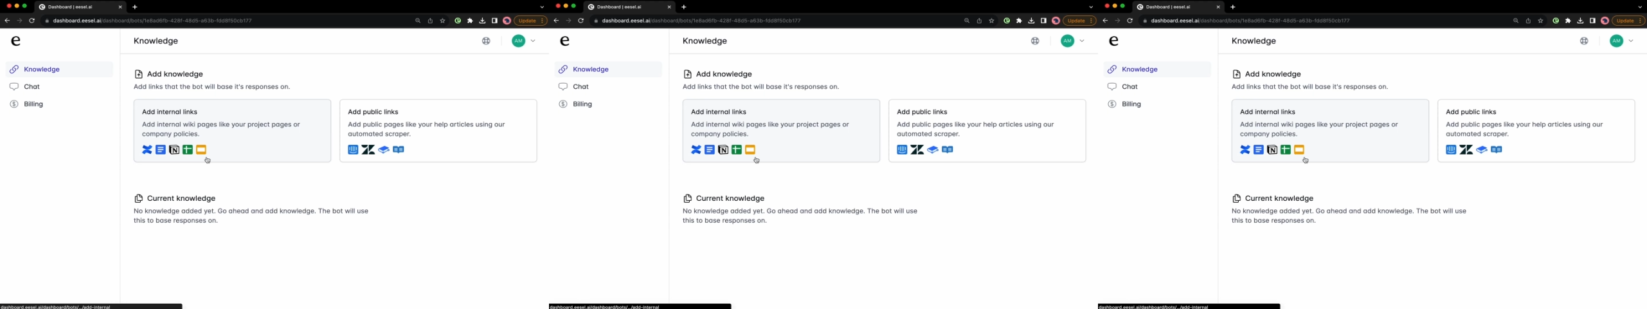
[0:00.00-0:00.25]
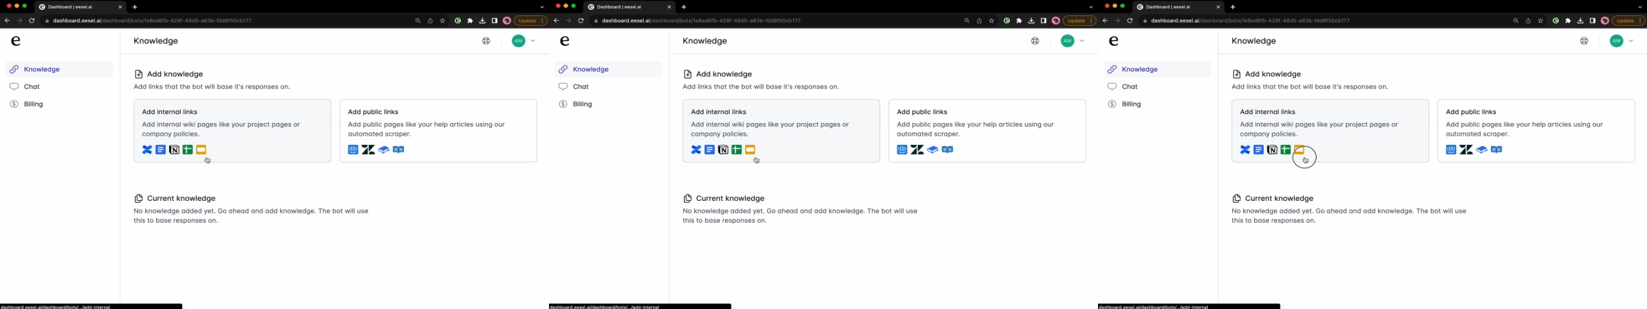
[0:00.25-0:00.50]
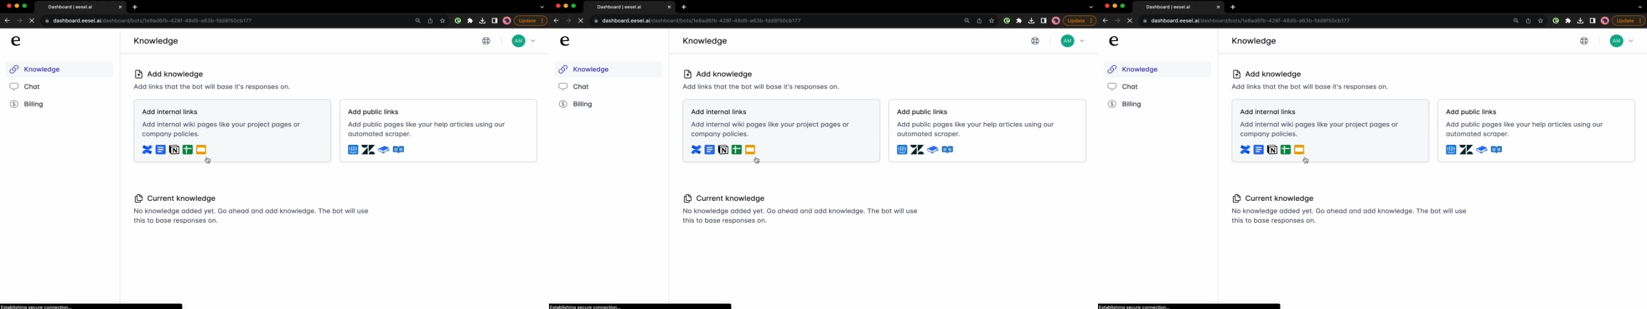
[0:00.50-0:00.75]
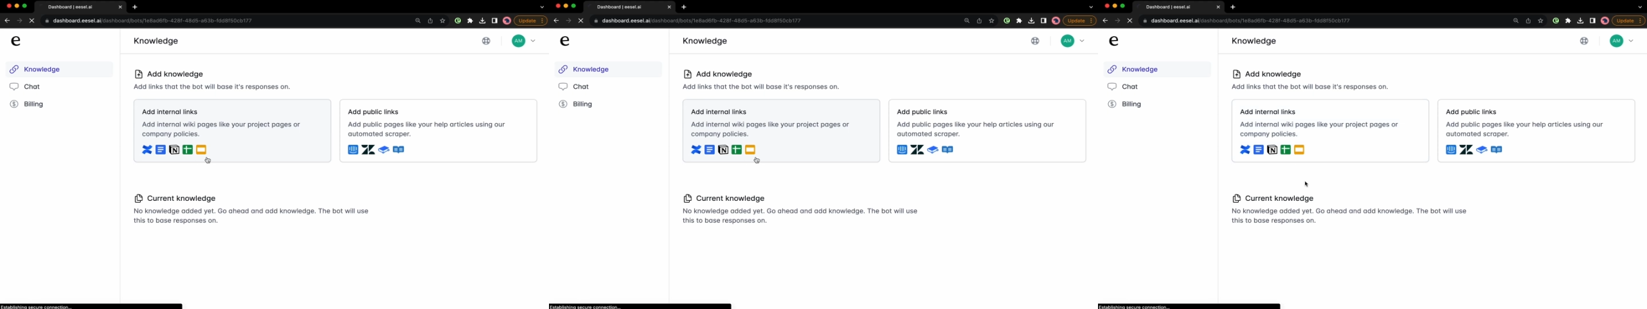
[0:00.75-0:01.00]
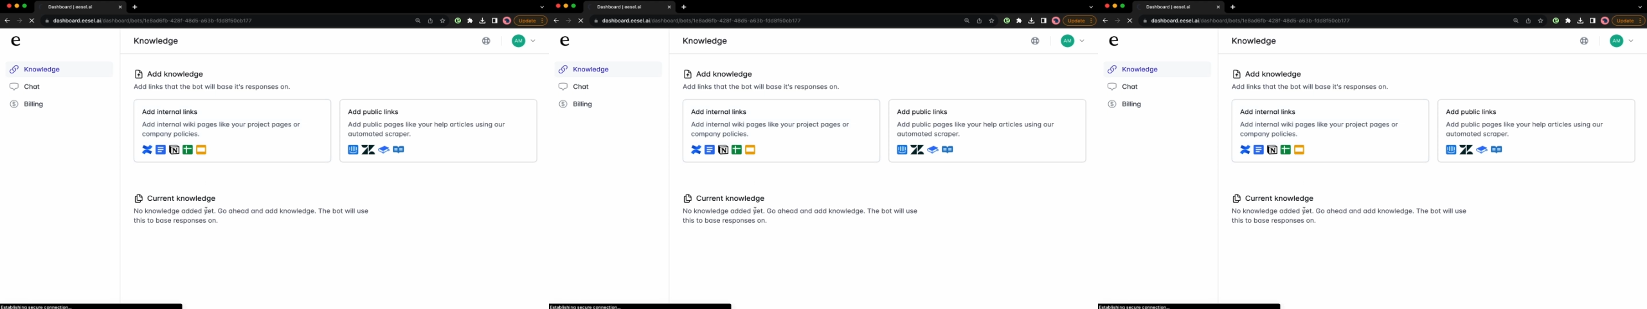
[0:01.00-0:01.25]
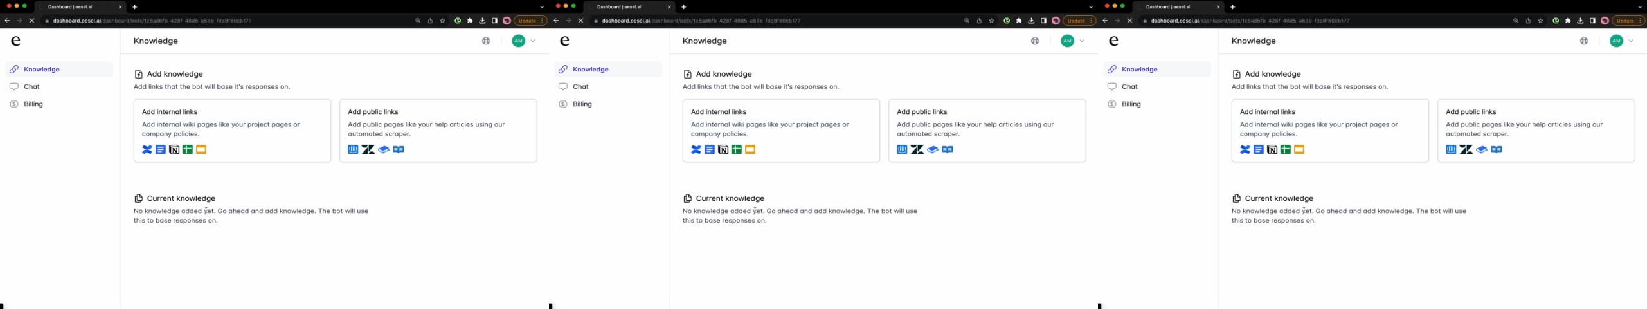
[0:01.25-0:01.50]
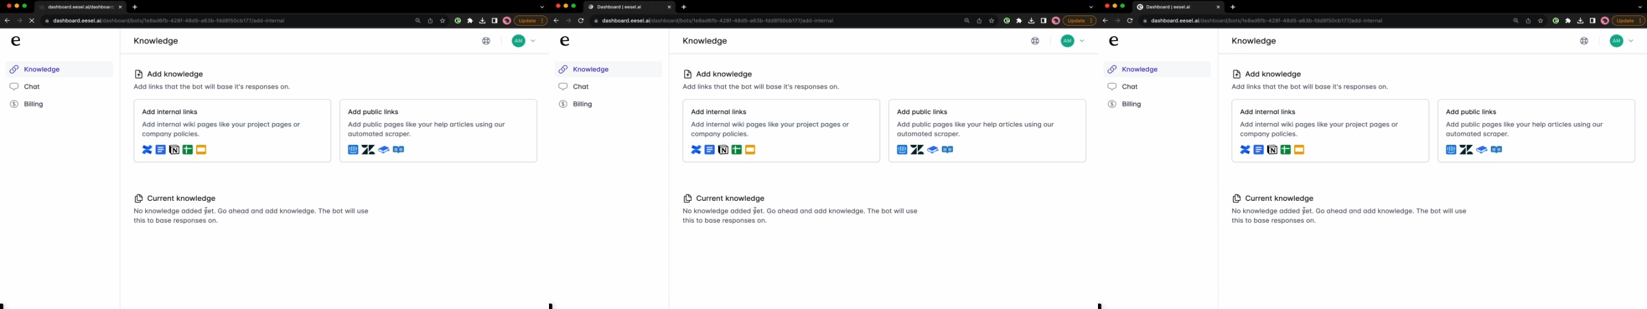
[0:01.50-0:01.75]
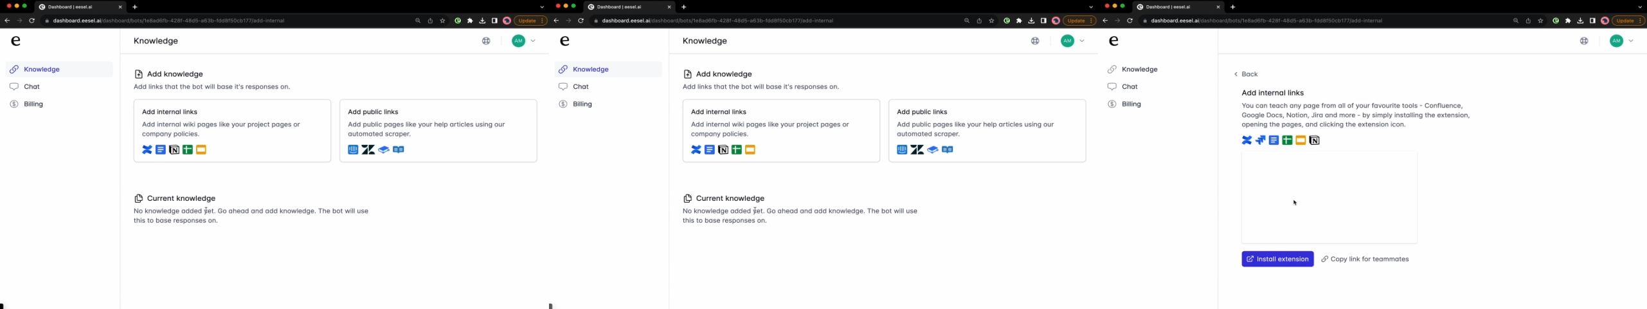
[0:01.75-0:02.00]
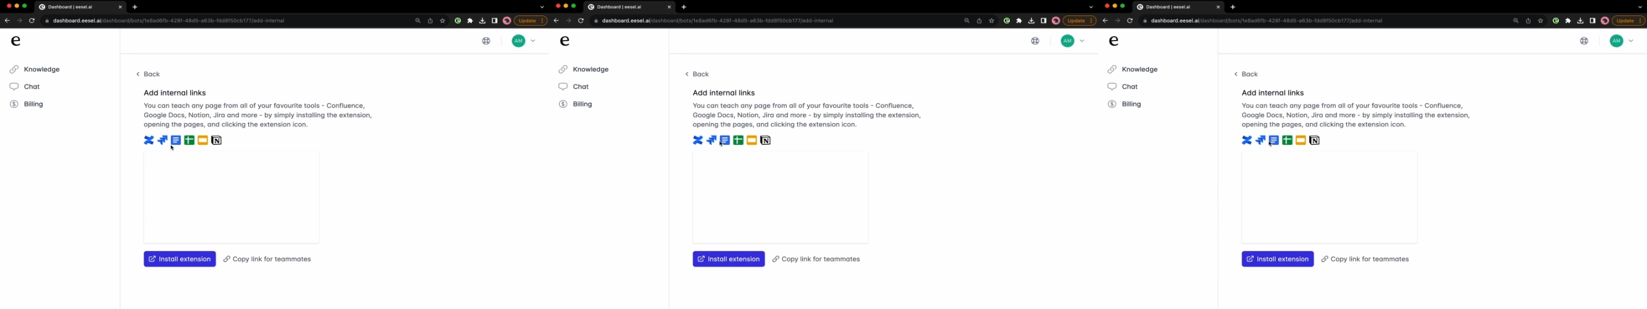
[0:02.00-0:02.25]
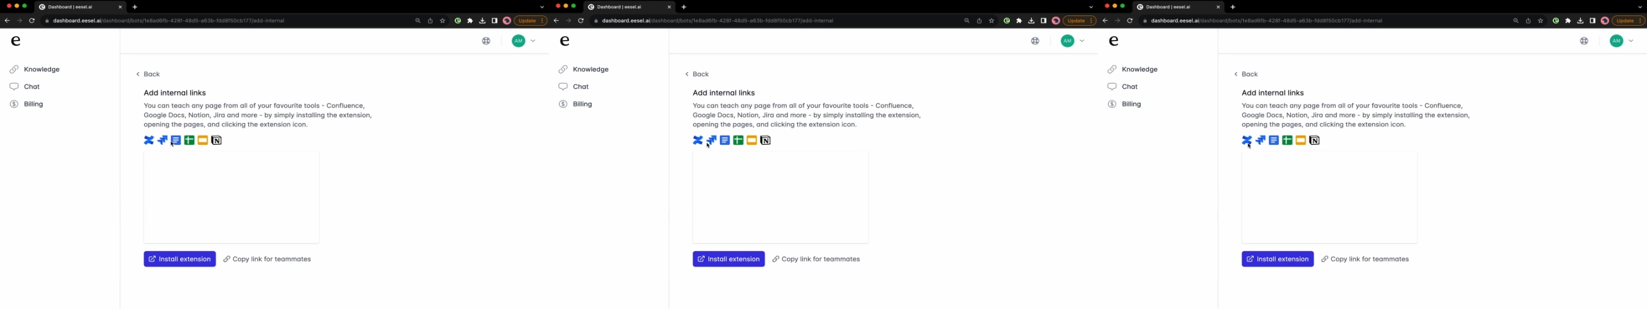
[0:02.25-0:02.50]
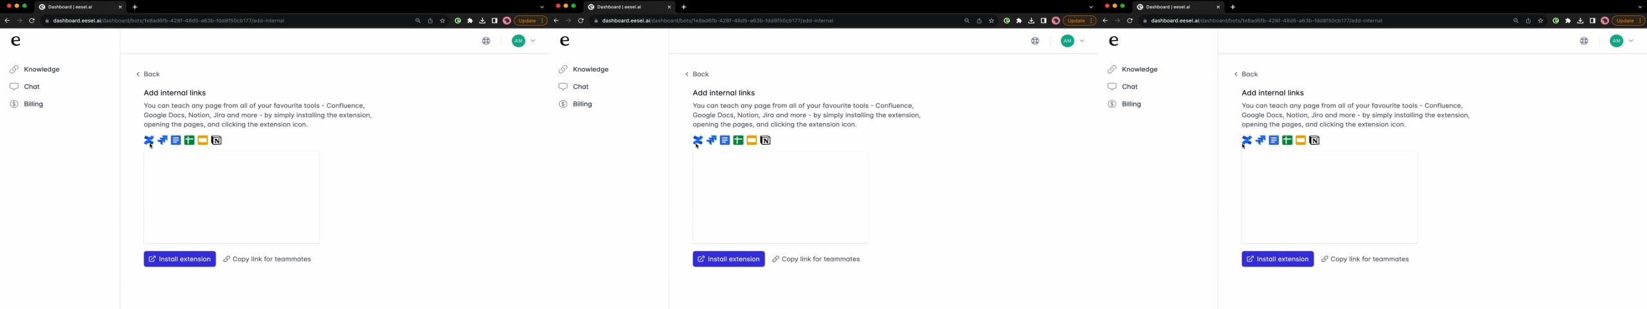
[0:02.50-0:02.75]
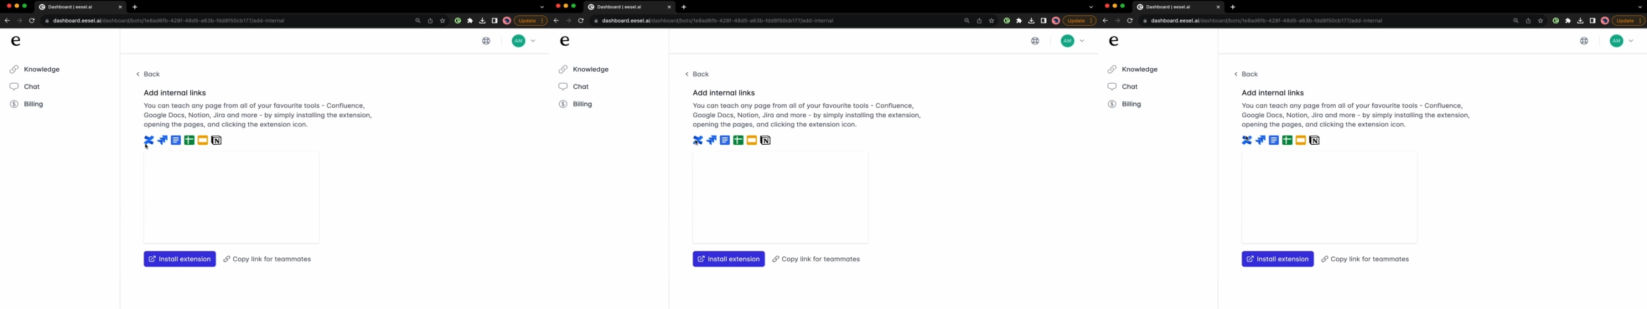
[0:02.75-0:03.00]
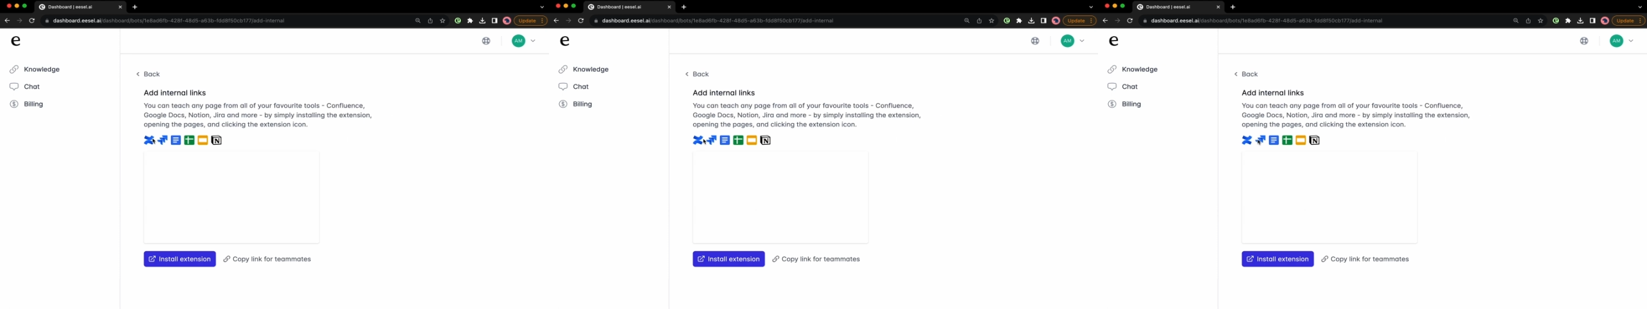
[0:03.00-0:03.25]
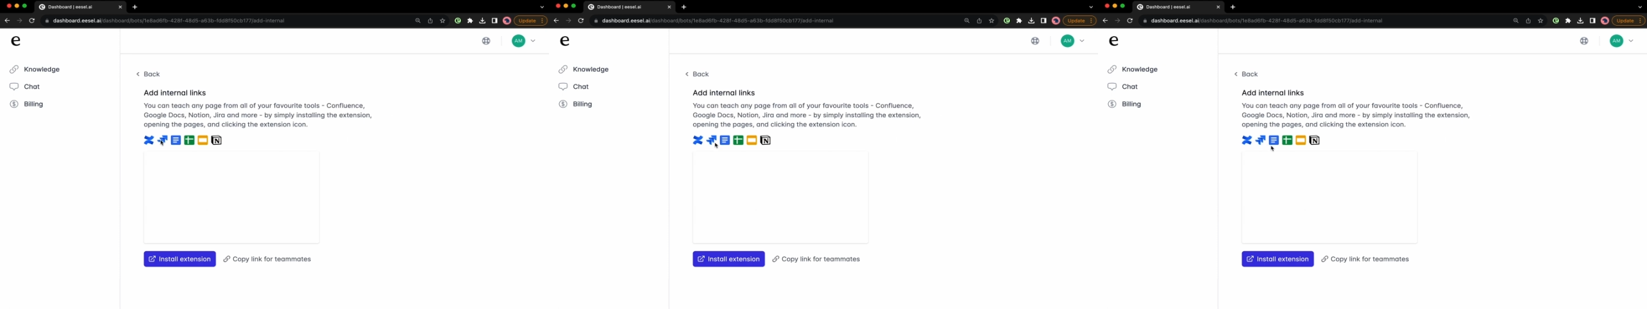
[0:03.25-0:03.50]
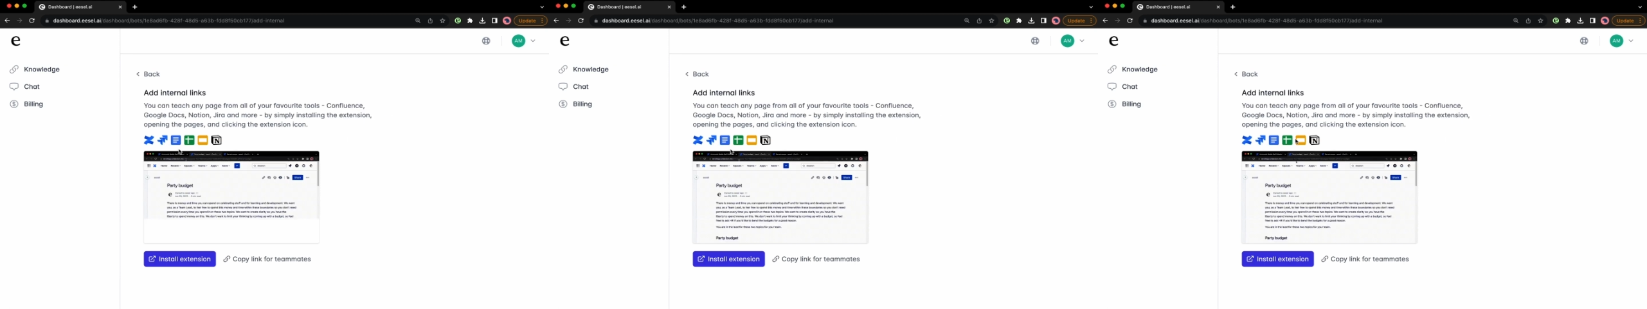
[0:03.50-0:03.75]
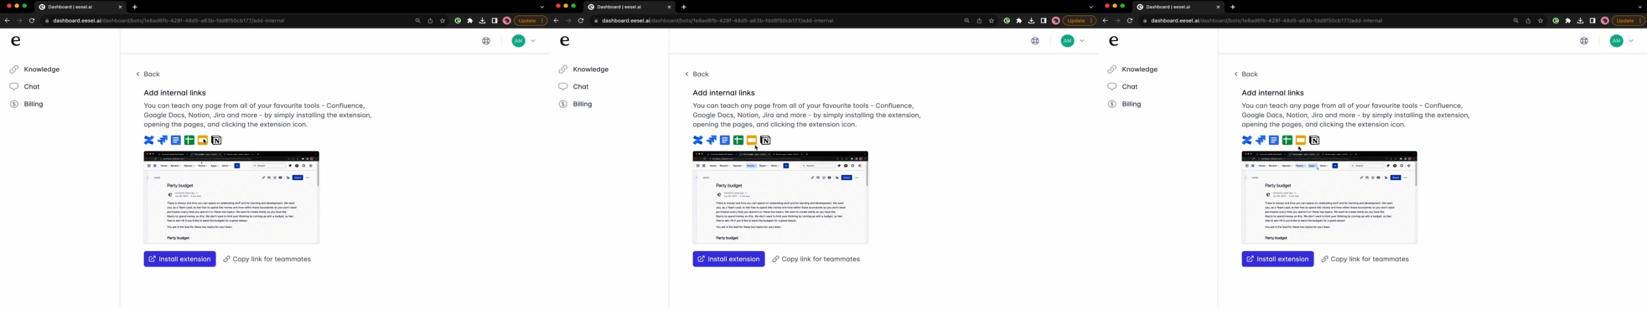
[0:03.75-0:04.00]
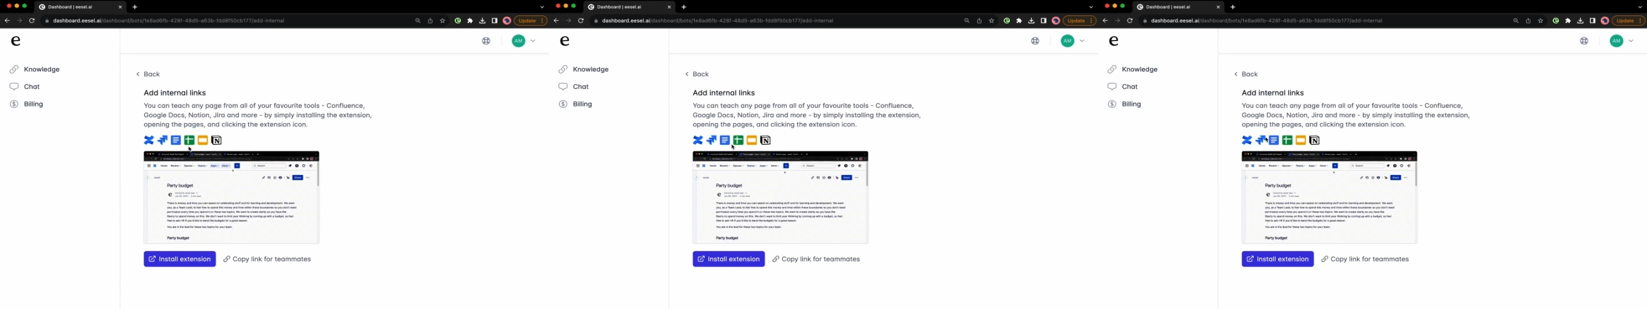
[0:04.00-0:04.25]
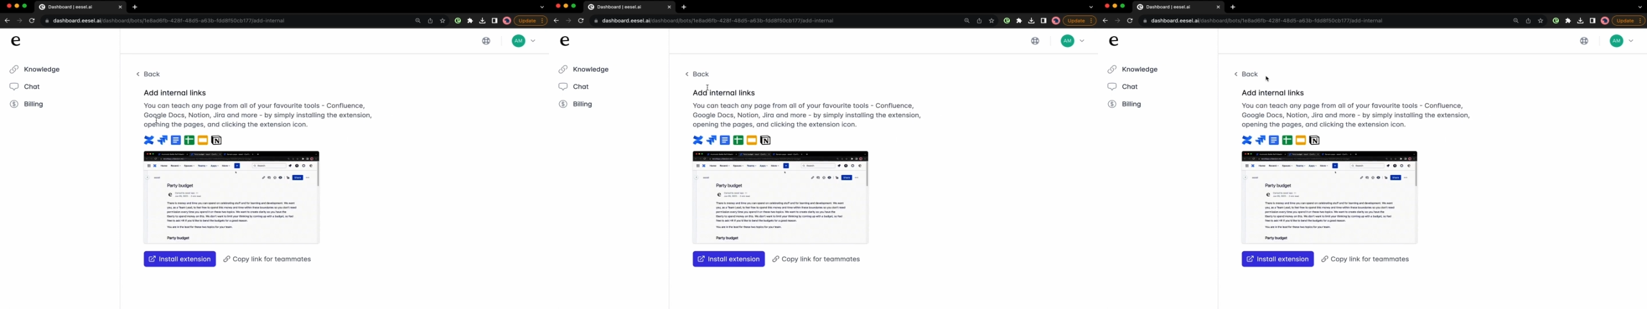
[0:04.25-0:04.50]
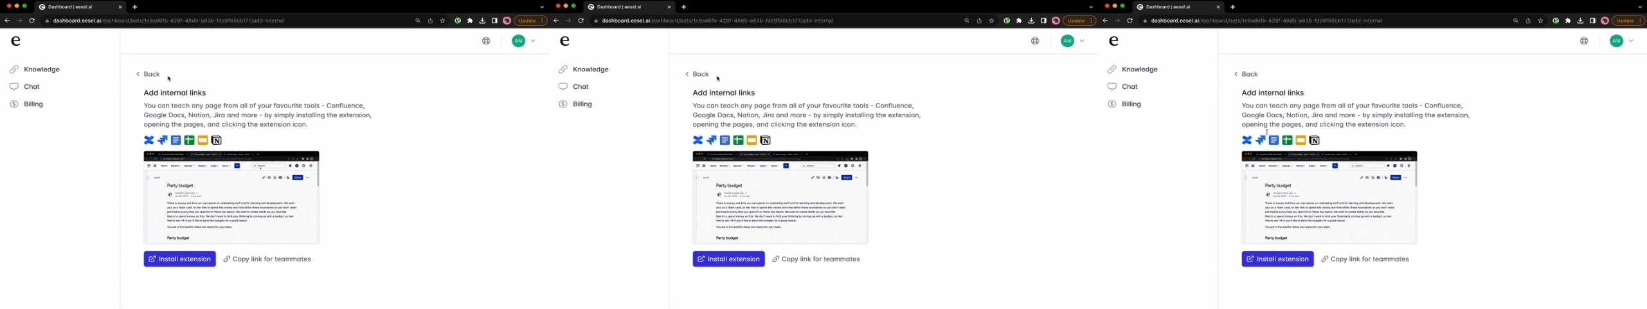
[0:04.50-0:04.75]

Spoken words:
(no speaker visible)